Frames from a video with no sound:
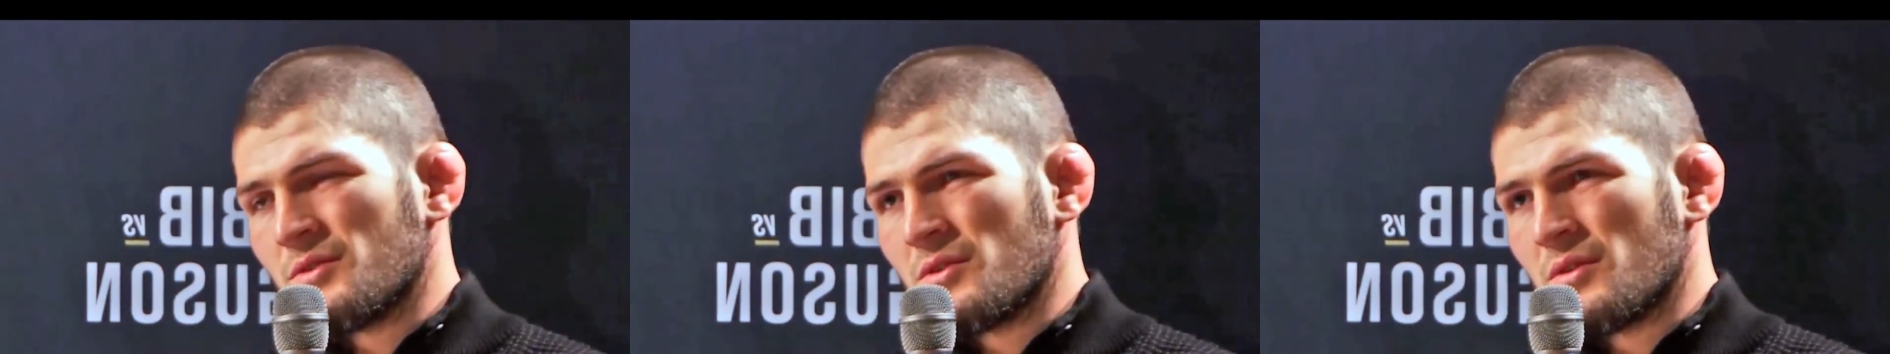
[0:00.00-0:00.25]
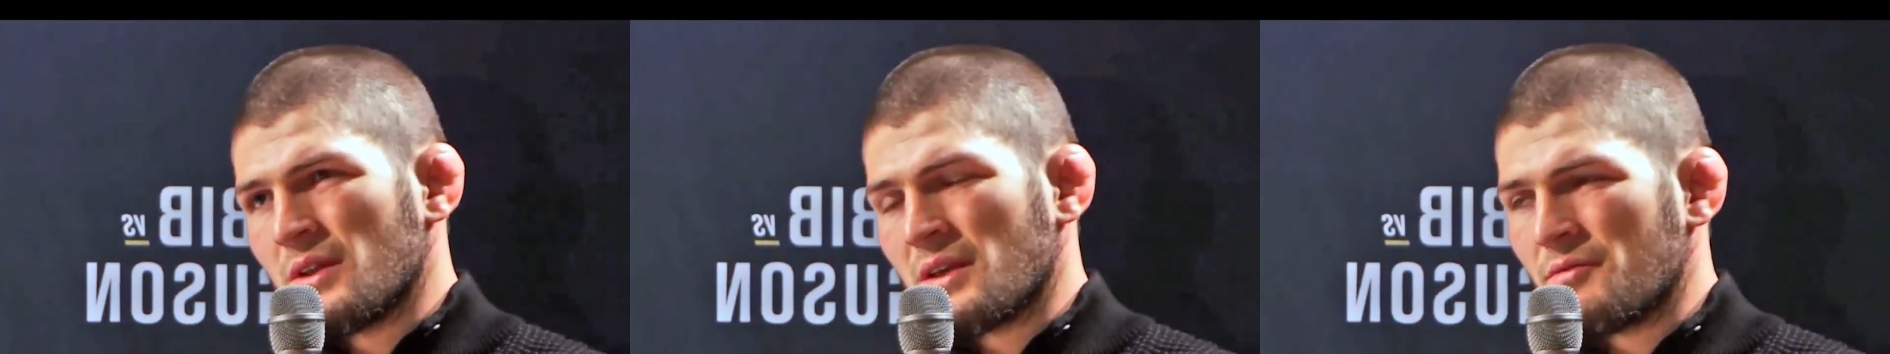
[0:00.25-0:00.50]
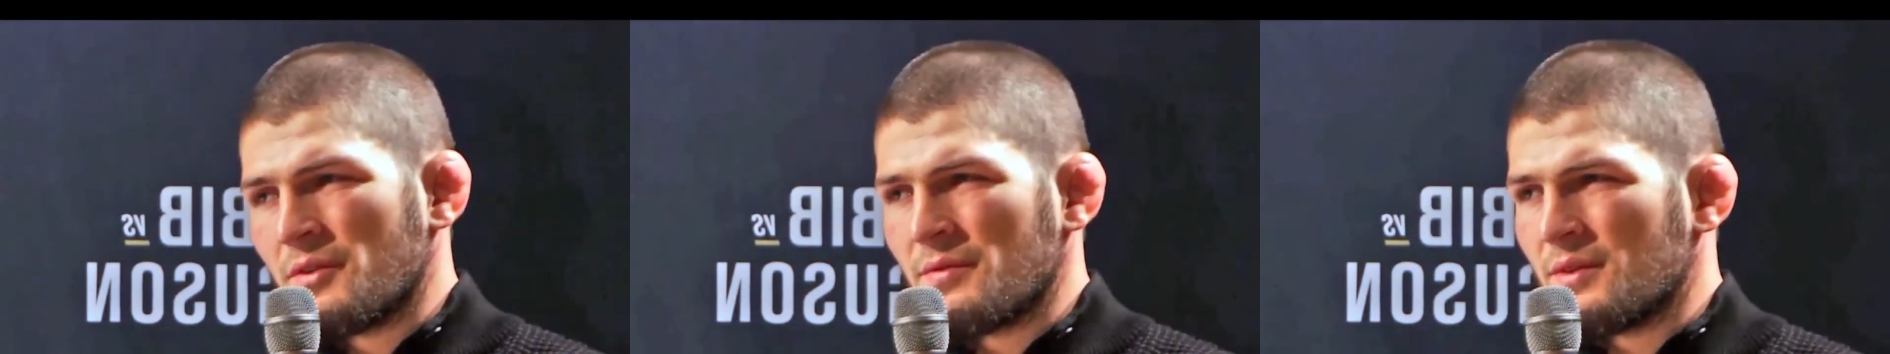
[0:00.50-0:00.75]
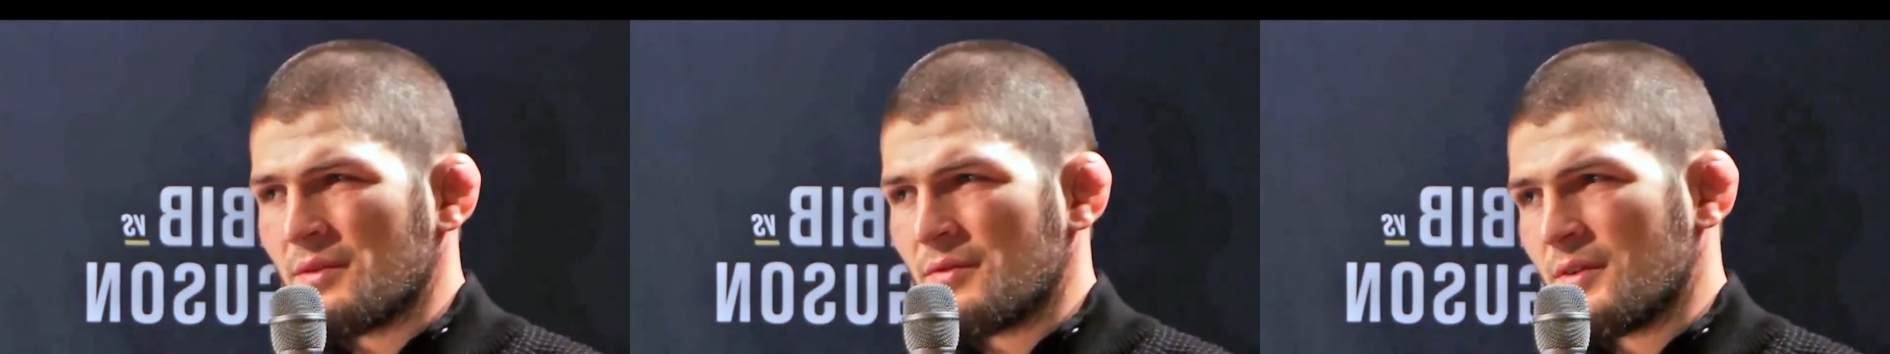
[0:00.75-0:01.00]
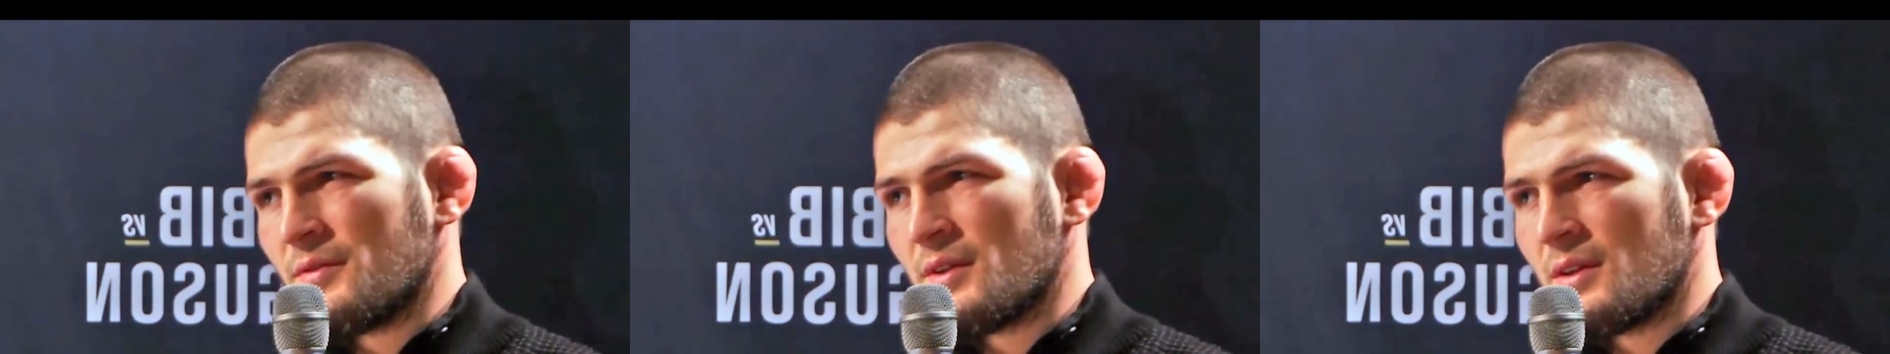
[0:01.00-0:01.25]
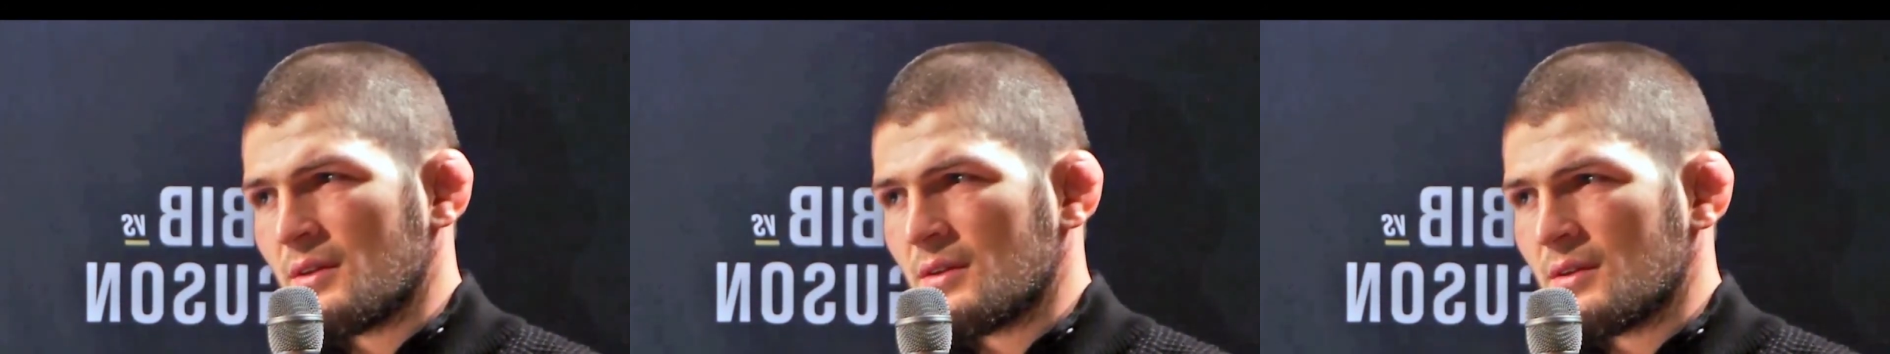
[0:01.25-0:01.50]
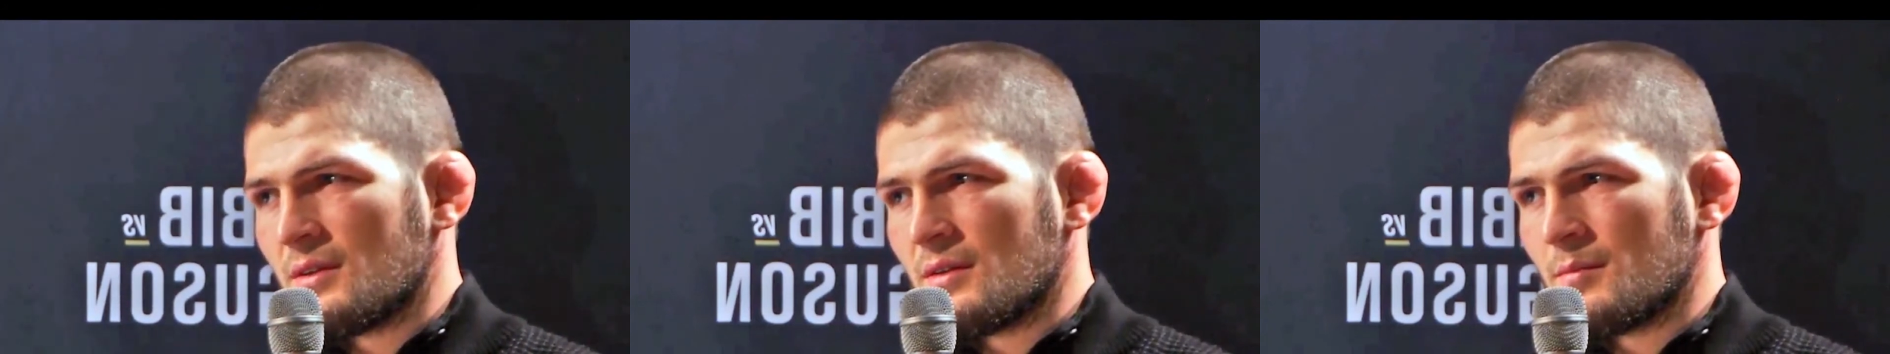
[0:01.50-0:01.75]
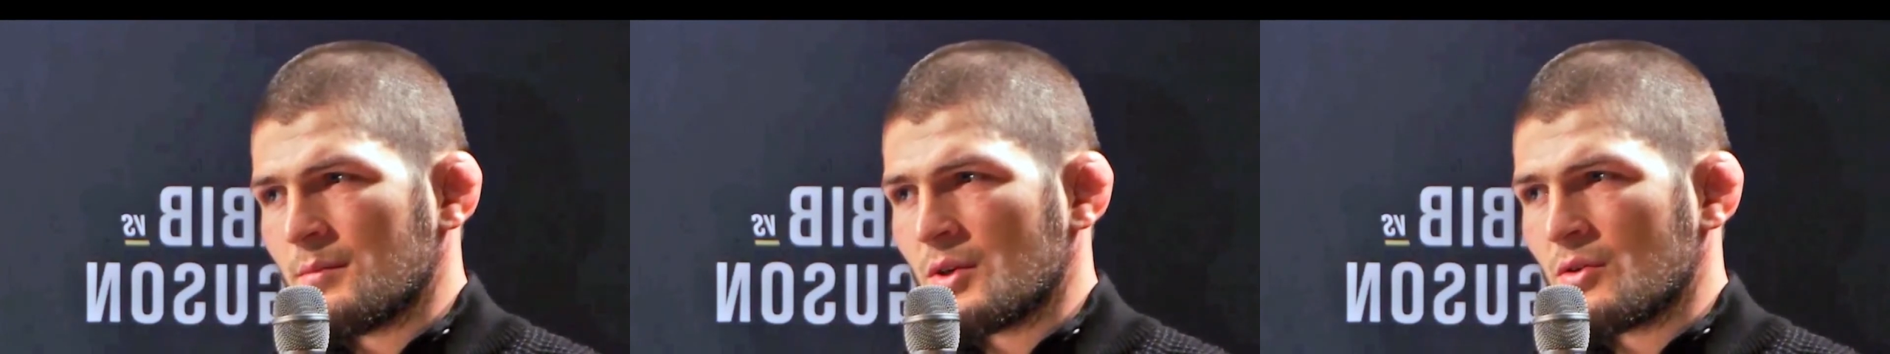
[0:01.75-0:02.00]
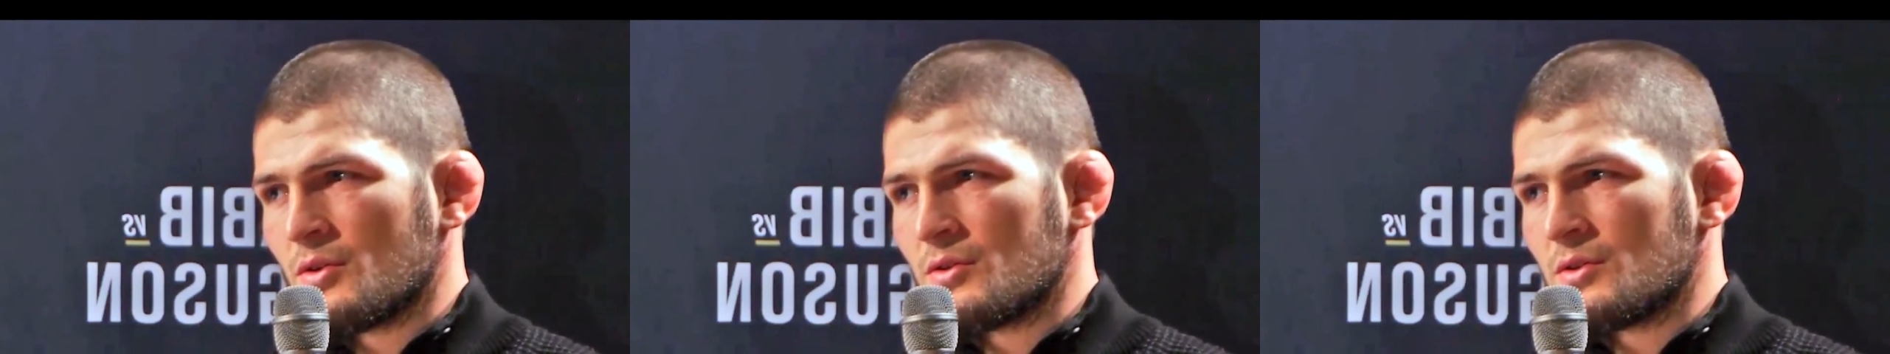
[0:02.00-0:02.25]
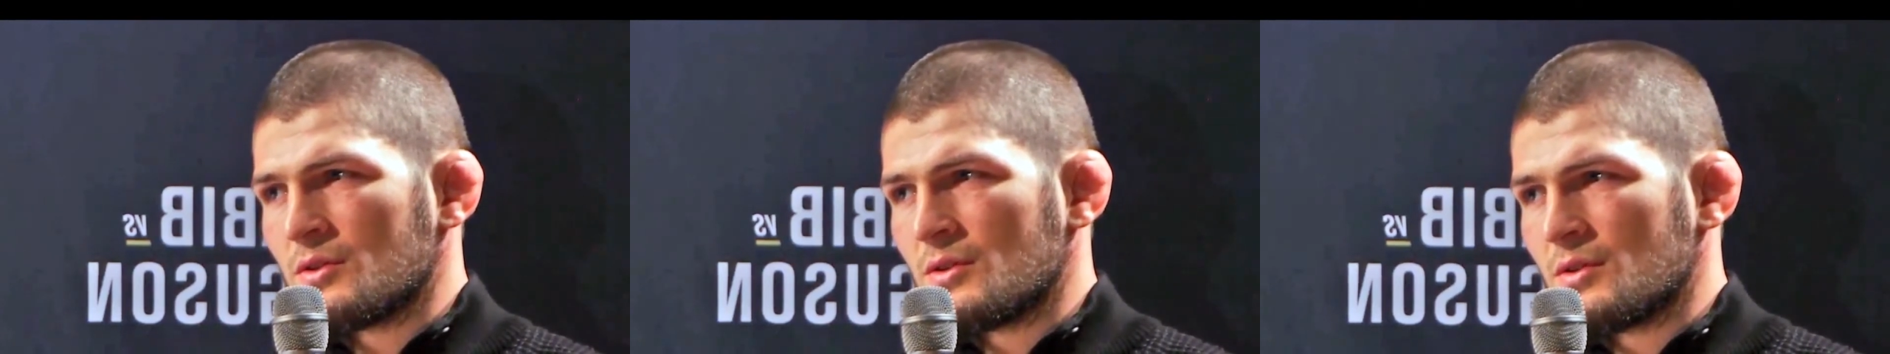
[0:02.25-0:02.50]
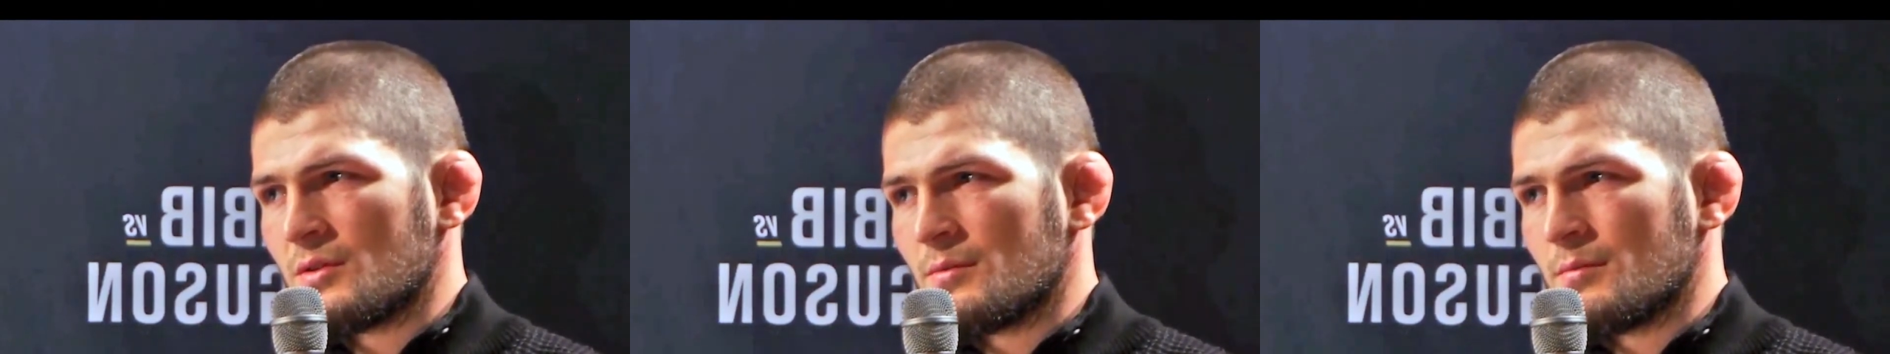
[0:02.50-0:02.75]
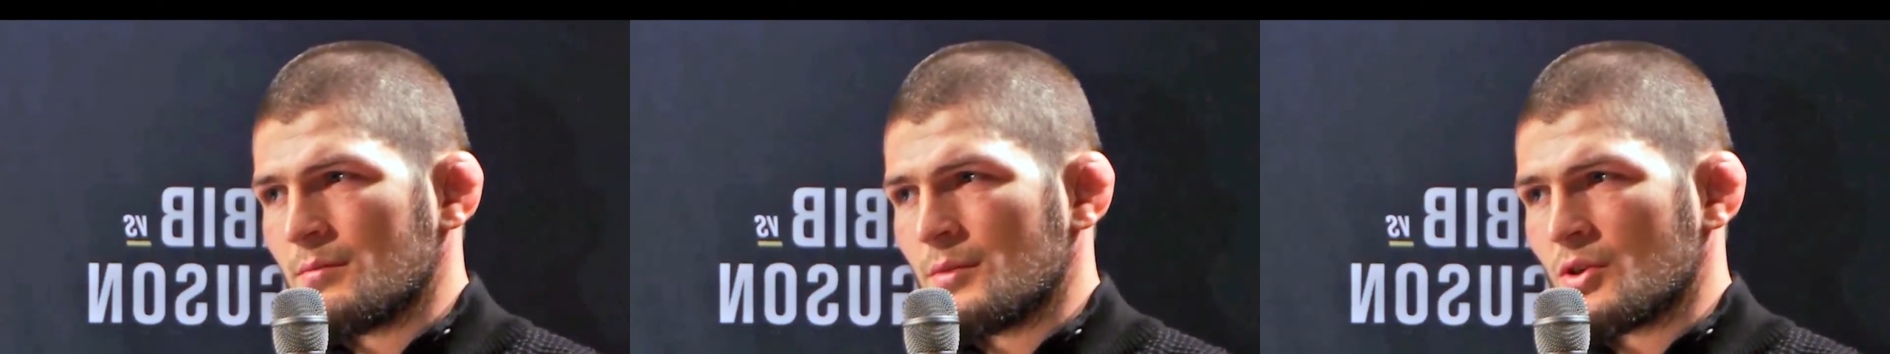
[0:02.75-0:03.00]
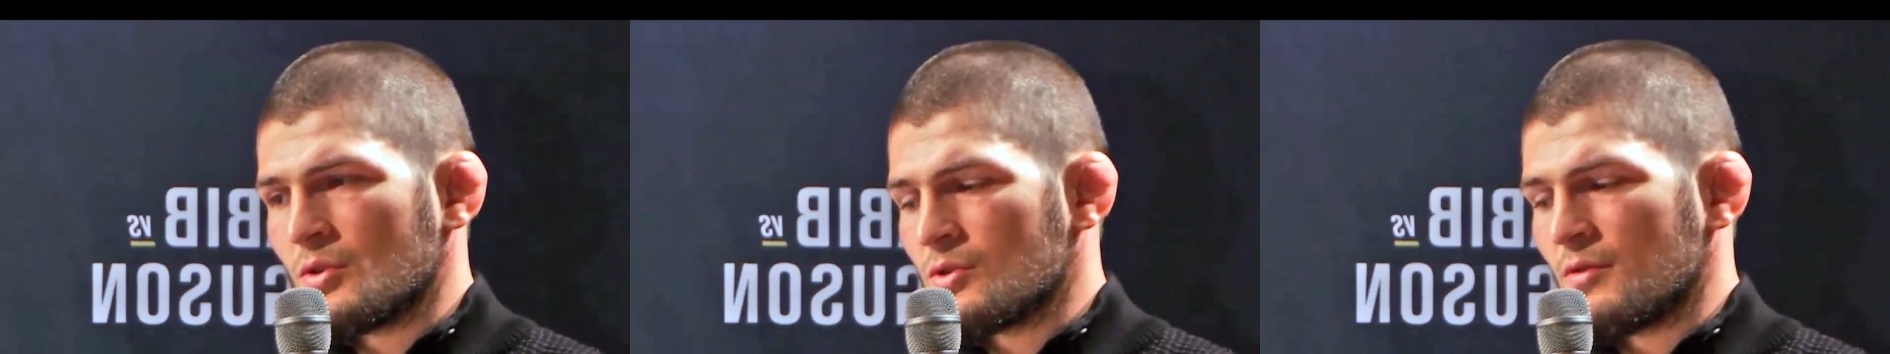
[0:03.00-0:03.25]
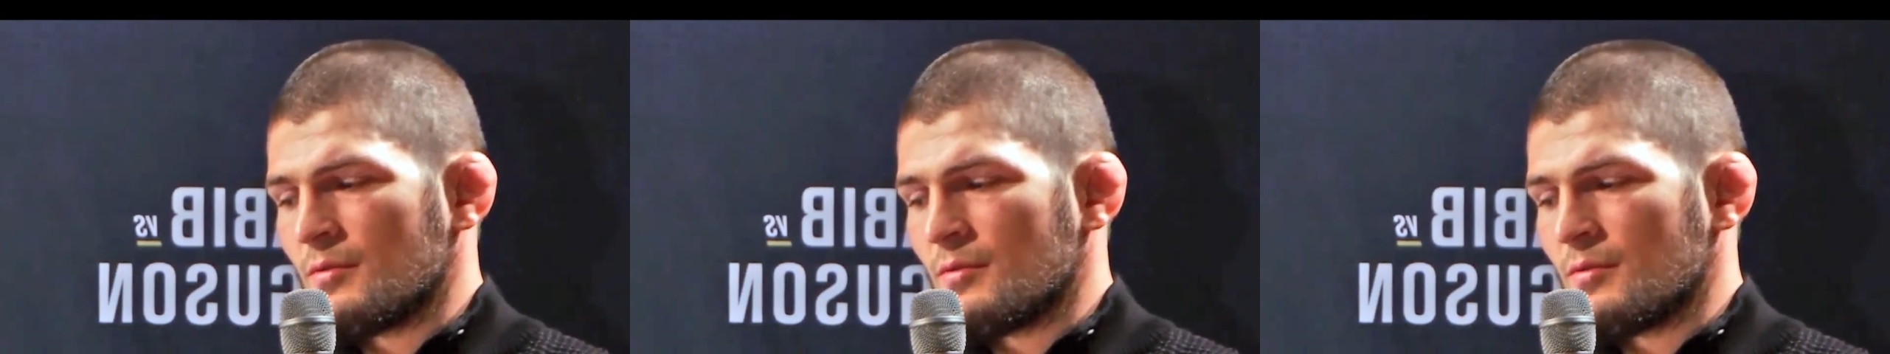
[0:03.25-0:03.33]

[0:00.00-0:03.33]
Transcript: you know, like 50-50. Because